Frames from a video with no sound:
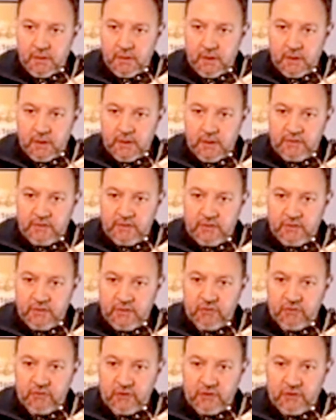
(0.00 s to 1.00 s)
Hitting those
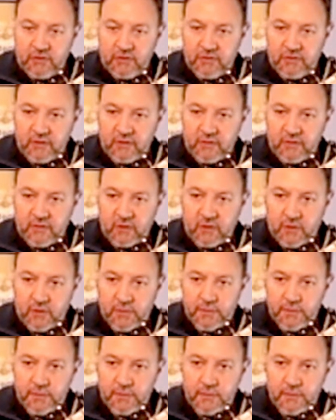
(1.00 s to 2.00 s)
strings at the top.
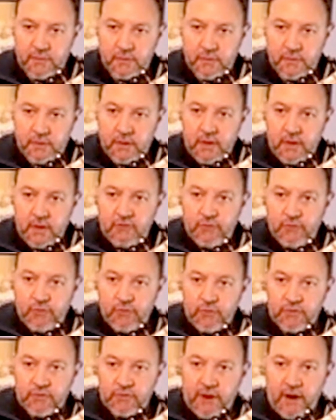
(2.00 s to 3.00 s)
So we've
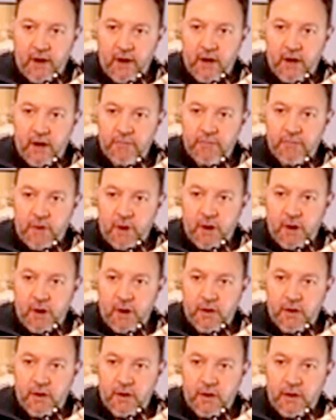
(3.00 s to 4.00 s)
got Da,
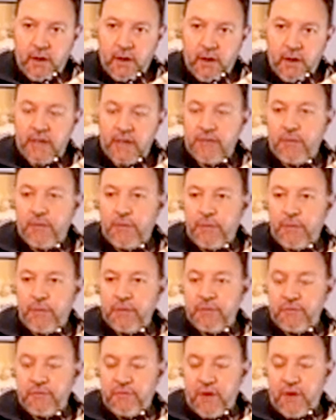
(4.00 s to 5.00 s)
Ra, and if we play
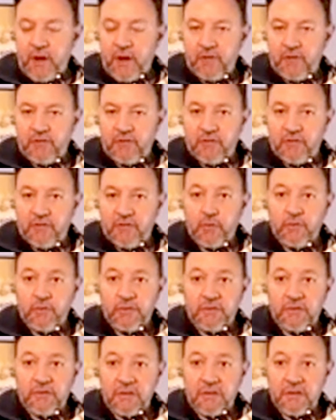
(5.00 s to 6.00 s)
them fast, it's called
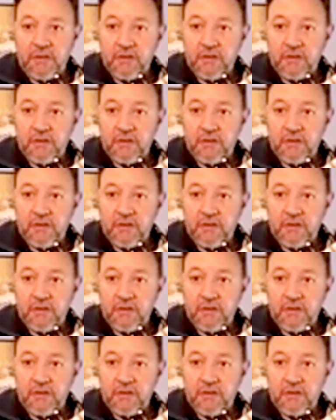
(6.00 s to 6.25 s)
Diri.